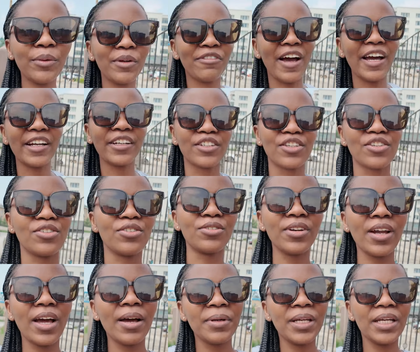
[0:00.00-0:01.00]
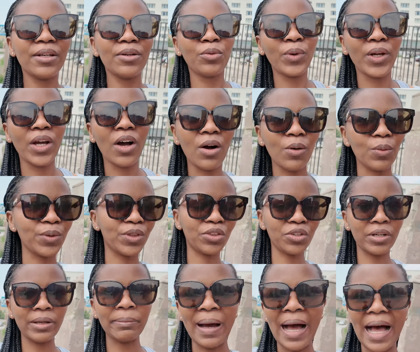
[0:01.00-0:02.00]
we find it soon. I mean, we are with
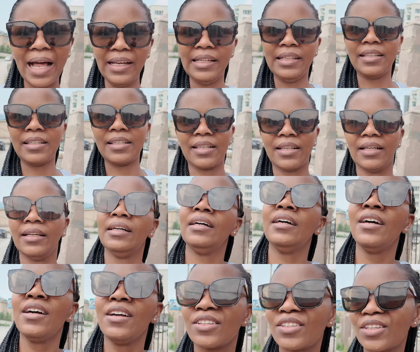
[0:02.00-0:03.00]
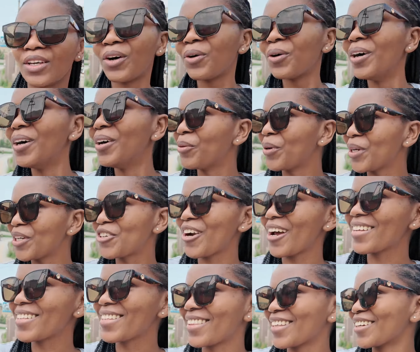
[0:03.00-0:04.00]
three pilots, so we
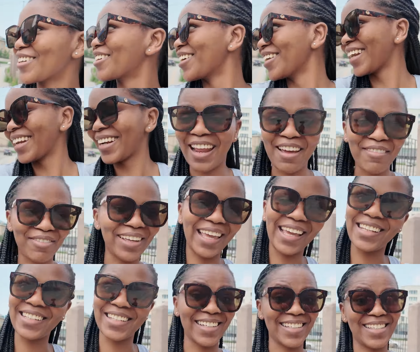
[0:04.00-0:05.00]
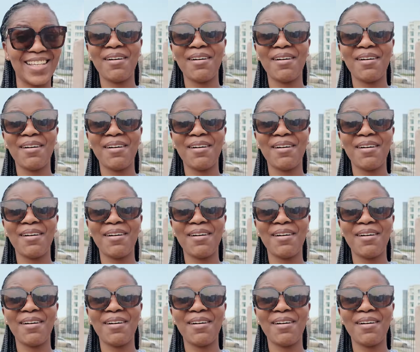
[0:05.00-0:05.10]
trust that they're good at navigating